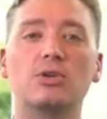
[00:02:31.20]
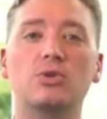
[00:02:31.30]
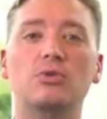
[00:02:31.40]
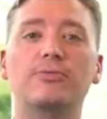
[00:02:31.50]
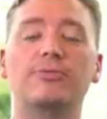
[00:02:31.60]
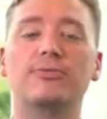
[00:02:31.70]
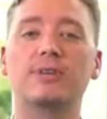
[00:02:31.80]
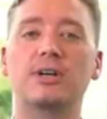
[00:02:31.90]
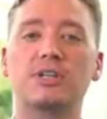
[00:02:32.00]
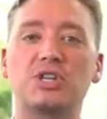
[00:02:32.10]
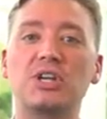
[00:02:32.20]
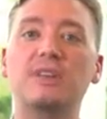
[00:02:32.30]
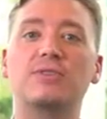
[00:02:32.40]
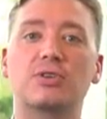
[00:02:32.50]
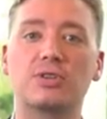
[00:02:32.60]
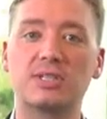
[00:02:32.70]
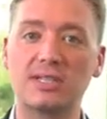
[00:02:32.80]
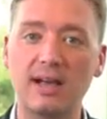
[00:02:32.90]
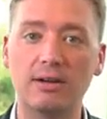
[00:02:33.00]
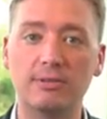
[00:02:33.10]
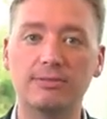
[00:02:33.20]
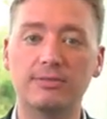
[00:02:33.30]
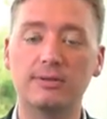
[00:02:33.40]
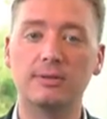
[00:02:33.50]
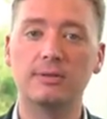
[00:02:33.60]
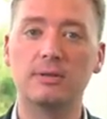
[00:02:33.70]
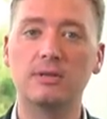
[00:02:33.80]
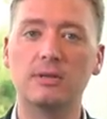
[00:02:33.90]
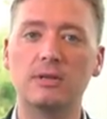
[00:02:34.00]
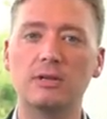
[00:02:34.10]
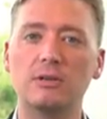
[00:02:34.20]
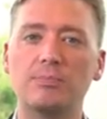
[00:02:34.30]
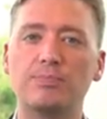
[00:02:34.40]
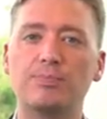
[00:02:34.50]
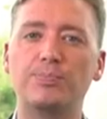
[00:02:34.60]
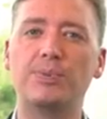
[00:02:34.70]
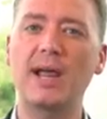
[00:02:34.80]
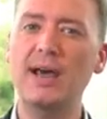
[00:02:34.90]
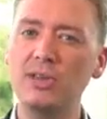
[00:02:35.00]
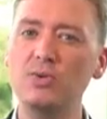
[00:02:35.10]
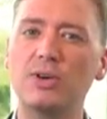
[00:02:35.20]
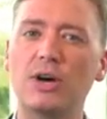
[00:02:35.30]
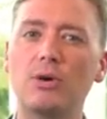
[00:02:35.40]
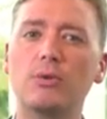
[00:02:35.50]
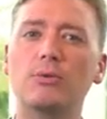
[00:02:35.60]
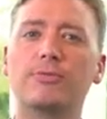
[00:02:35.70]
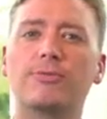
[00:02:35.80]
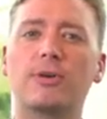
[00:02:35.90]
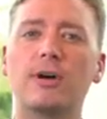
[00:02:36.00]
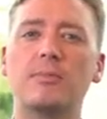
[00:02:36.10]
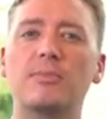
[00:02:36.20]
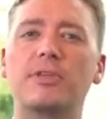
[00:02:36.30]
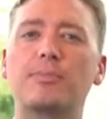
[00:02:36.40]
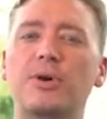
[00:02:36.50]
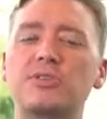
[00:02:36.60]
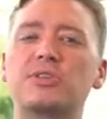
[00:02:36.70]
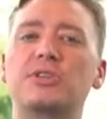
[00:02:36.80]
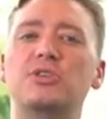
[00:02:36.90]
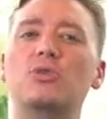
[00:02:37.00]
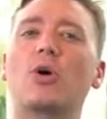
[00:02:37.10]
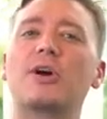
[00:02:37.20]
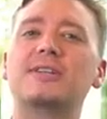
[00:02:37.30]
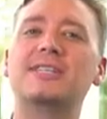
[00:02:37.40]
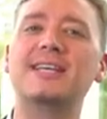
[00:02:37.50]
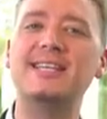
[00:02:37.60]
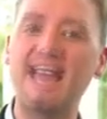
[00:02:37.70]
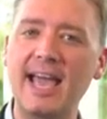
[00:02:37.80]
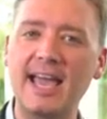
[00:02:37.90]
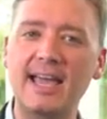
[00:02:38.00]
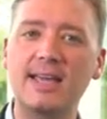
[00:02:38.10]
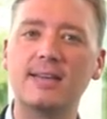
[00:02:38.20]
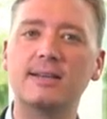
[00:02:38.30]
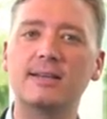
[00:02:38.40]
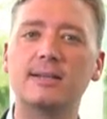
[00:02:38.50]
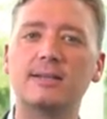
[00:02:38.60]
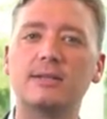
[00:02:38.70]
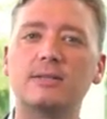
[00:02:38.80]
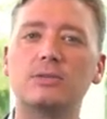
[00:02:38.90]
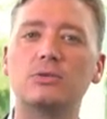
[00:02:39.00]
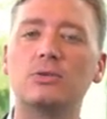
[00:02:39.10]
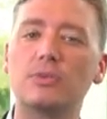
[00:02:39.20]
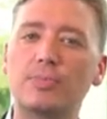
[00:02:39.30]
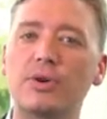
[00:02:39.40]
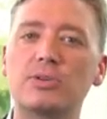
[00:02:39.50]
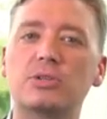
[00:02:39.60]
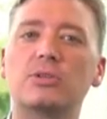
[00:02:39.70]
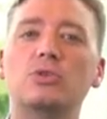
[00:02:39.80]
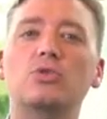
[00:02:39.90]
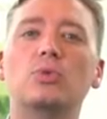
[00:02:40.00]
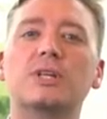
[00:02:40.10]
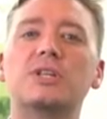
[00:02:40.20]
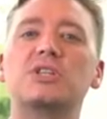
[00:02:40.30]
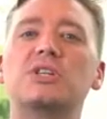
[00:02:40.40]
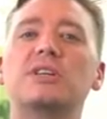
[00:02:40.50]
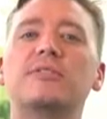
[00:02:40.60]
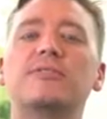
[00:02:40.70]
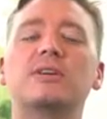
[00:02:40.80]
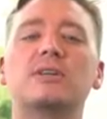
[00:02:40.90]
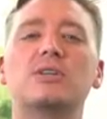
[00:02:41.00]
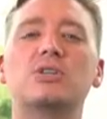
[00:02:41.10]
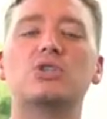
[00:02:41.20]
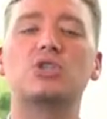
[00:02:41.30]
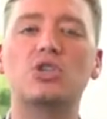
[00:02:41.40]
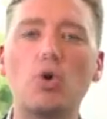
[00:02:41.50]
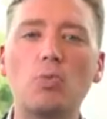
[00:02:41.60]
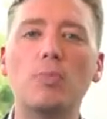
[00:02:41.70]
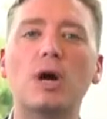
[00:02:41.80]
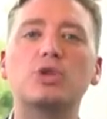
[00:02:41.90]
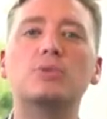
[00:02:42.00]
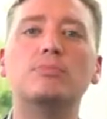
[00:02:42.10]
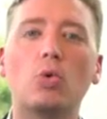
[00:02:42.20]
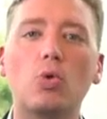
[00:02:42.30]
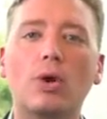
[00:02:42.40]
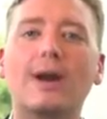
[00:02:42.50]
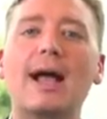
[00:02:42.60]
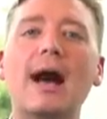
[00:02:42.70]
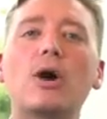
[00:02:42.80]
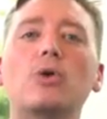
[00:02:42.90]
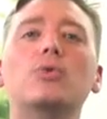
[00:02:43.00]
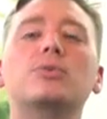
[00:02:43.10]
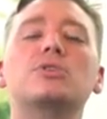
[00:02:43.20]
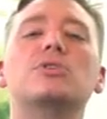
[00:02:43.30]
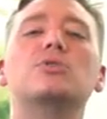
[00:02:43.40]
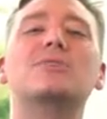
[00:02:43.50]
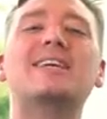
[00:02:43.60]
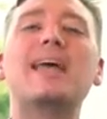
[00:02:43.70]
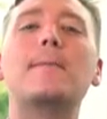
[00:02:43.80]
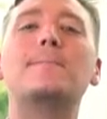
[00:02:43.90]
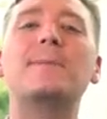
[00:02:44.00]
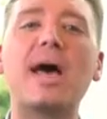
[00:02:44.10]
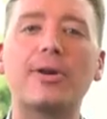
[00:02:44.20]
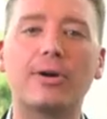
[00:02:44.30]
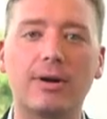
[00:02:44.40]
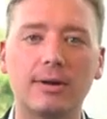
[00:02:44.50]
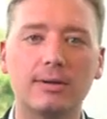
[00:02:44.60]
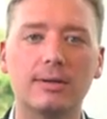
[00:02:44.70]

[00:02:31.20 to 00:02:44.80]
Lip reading: you've achieved yourself, but how do you go from the person you are today to the person who will achieve so much more? How do you get better?